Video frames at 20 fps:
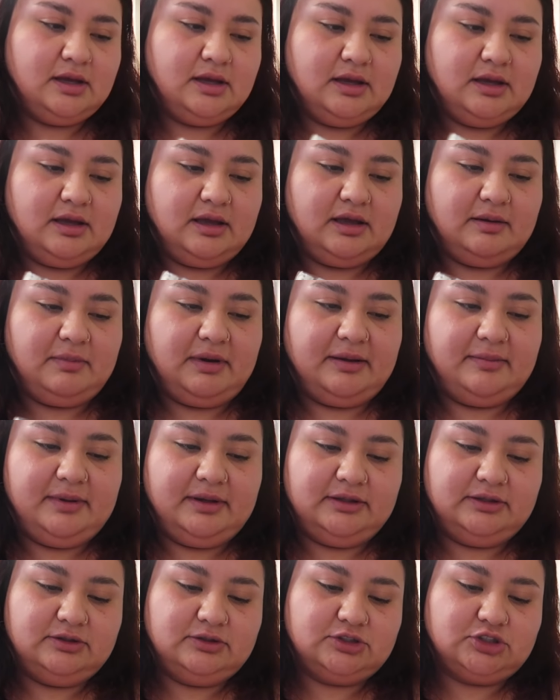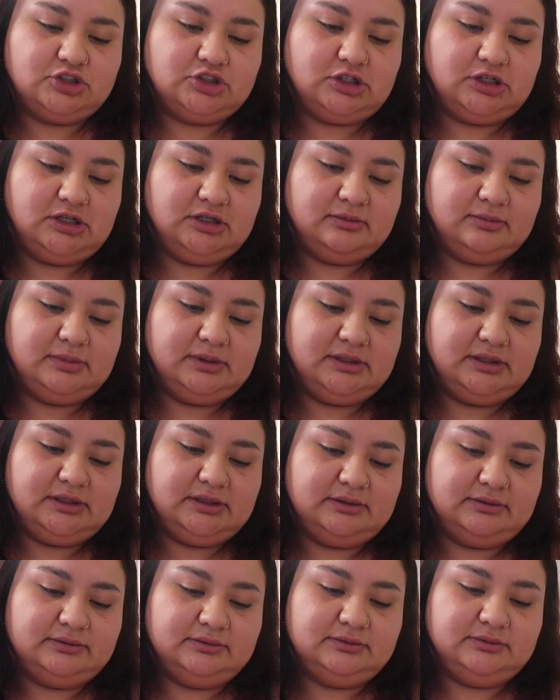It might be a little strong,
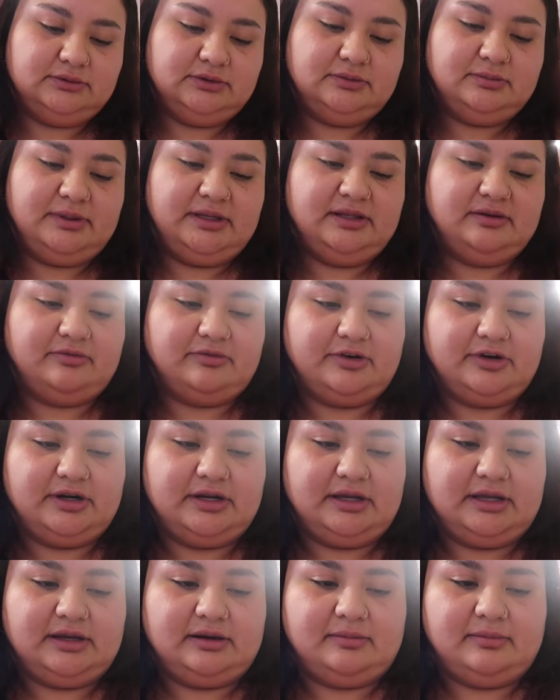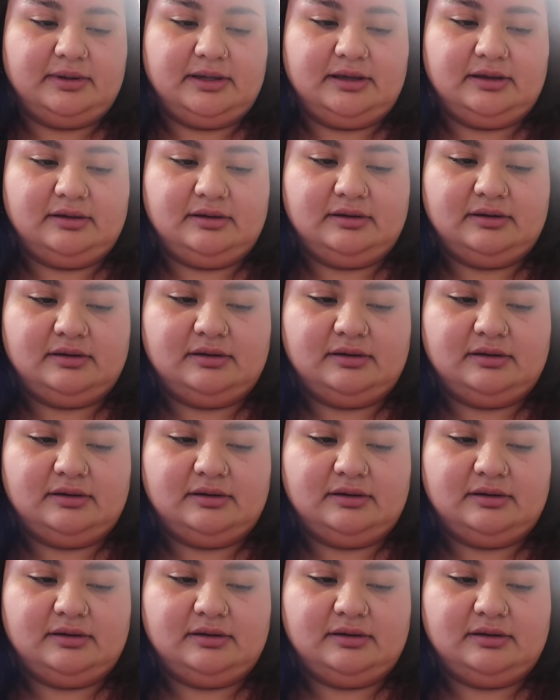but we'll be the verdict in a bit.